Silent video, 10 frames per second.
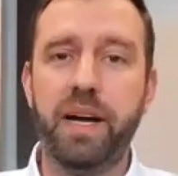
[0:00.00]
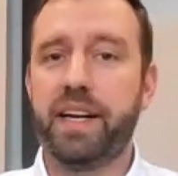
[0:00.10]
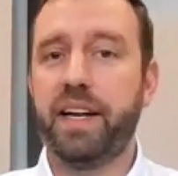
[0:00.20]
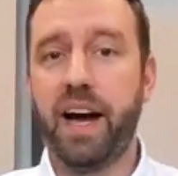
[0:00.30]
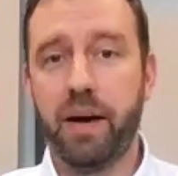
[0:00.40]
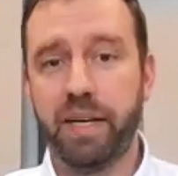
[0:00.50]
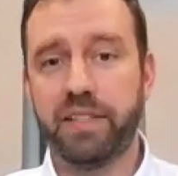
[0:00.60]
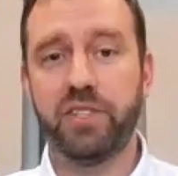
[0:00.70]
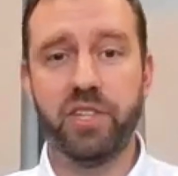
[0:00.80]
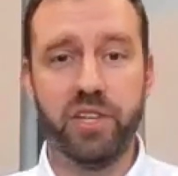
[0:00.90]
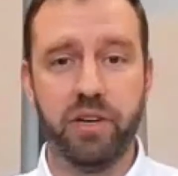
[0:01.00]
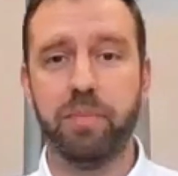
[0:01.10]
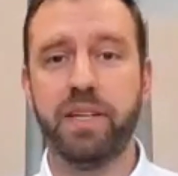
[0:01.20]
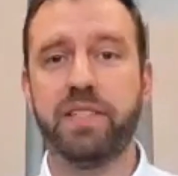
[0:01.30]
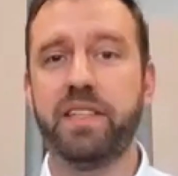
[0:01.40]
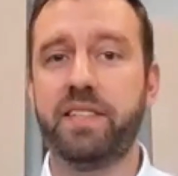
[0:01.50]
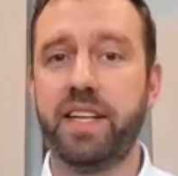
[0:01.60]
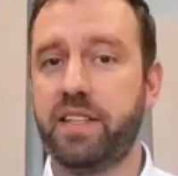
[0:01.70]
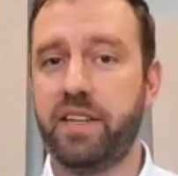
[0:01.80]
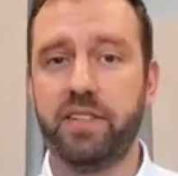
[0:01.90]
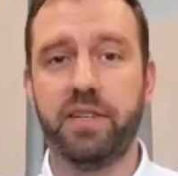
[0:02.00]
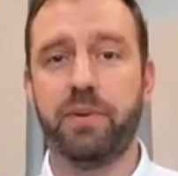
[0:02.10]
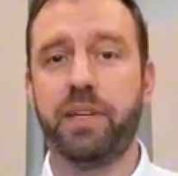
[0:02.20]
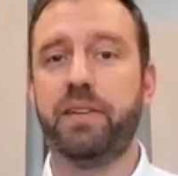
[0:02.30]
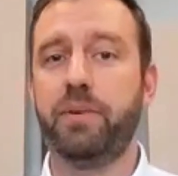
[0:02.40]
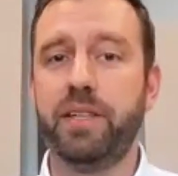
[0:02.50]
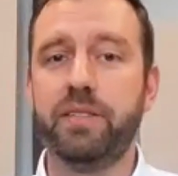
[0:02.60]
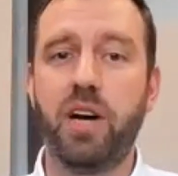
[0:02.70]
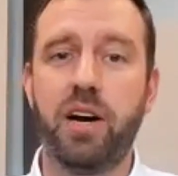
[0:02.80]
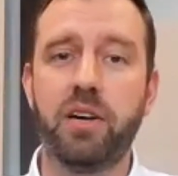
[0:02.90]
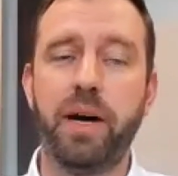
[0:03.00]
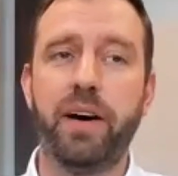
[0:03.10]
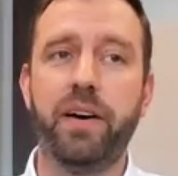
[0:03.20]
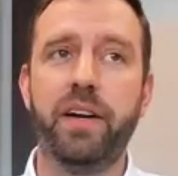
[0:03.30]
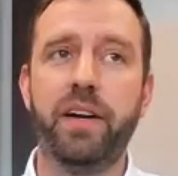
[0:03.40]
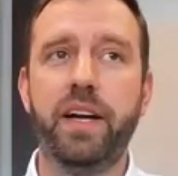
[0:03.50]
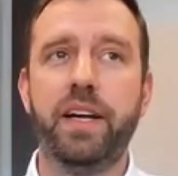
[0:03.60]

economics. As you're in business, that's another thing we talk about.